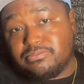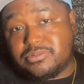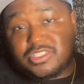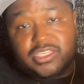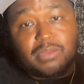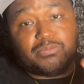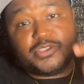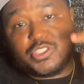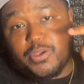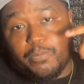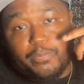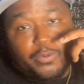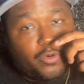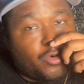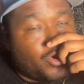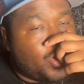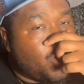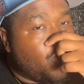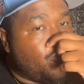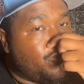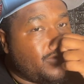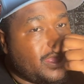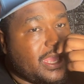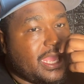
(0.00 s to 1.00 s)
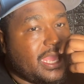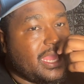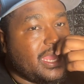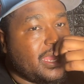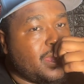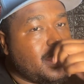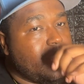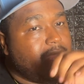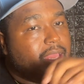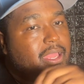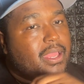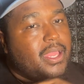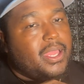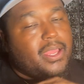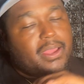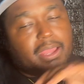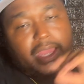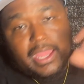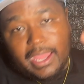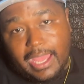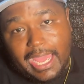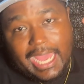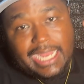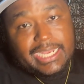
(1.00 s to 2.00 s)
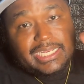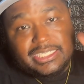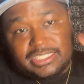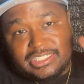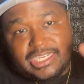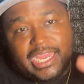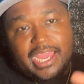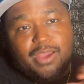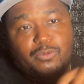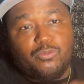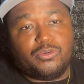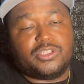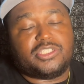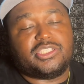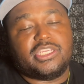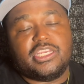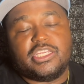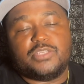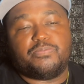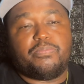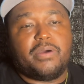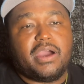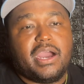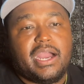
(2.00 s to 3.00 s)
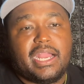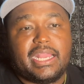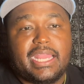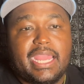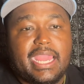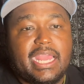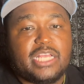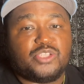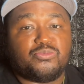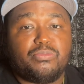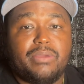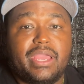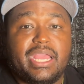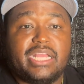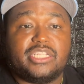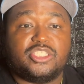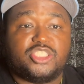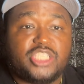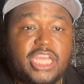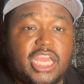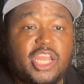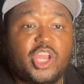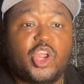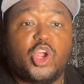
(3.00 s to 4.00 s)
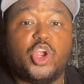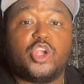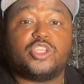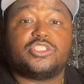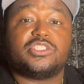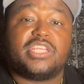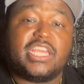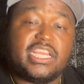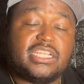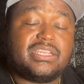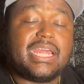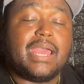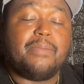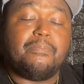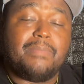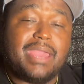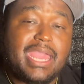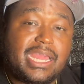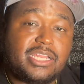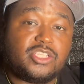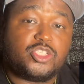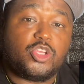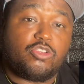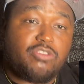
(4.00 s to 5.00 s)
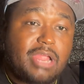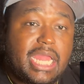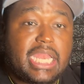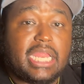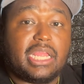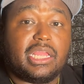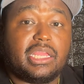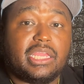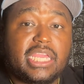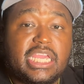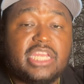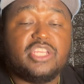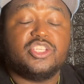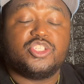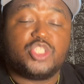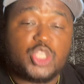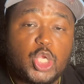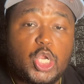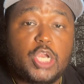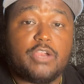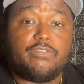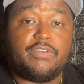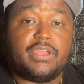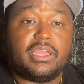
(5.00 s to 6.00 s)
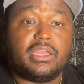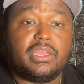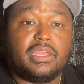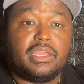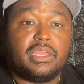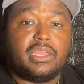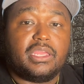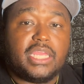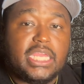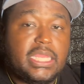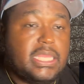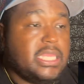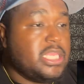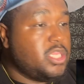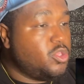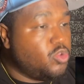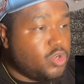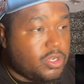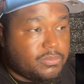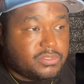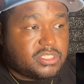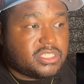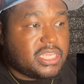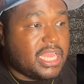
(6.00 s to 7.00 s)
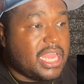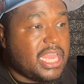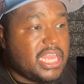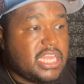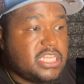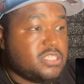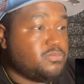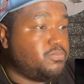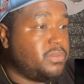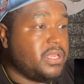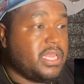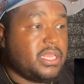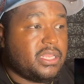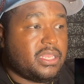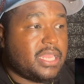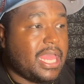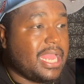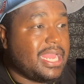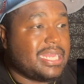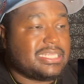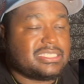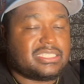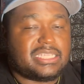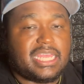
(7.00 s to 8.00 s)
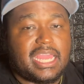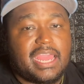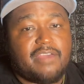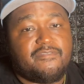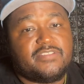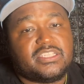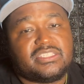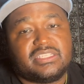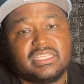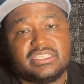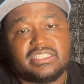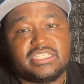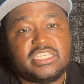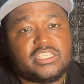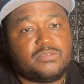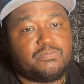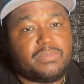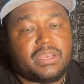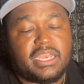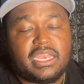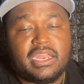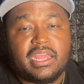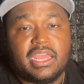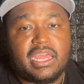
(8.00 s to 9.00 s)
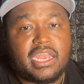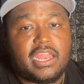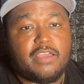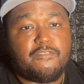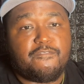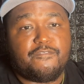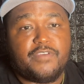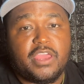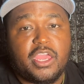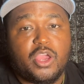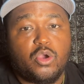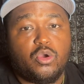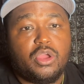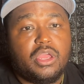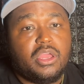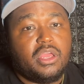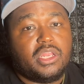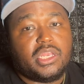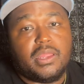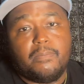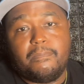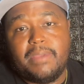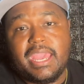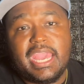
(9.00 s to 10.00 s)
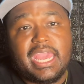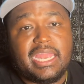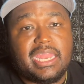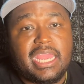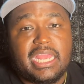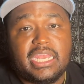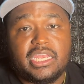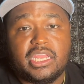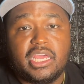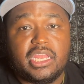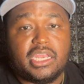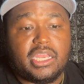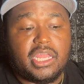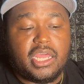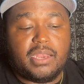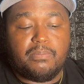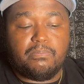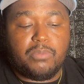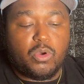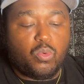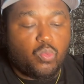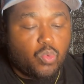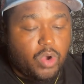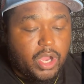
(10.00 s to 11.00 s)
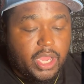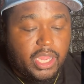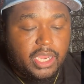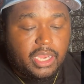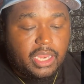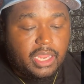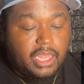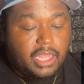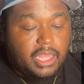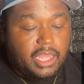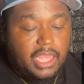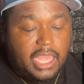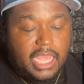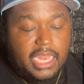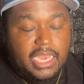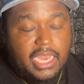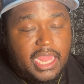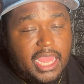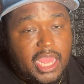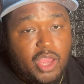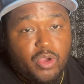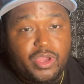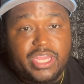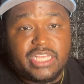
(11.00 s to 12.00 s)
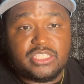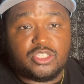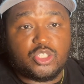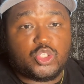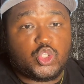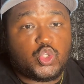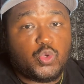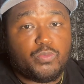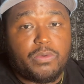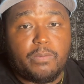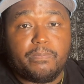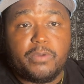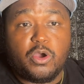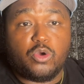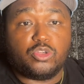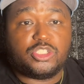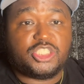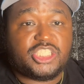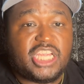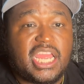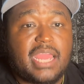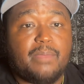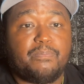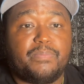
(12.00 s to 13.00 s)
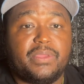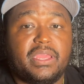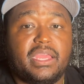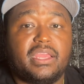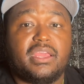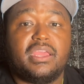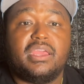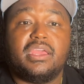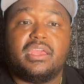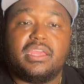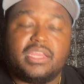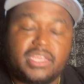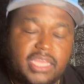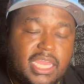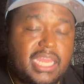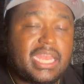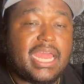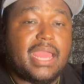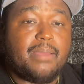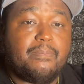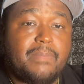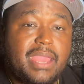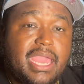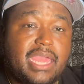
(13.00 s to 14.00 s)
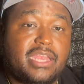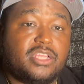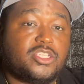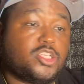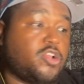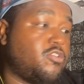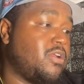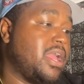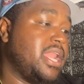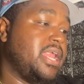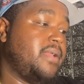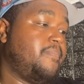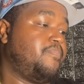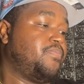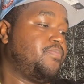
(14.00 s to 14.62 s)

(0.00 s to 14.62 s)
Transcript: some support over here at the Chatting with Cheese podcast, man. Jalen Hurts, give that man his credit. He deserve it. He's been, like I said, ever since he's been in the NFL, the man ain't done nothing but won, and now he's a Super Bowl champion. Give that man his credit.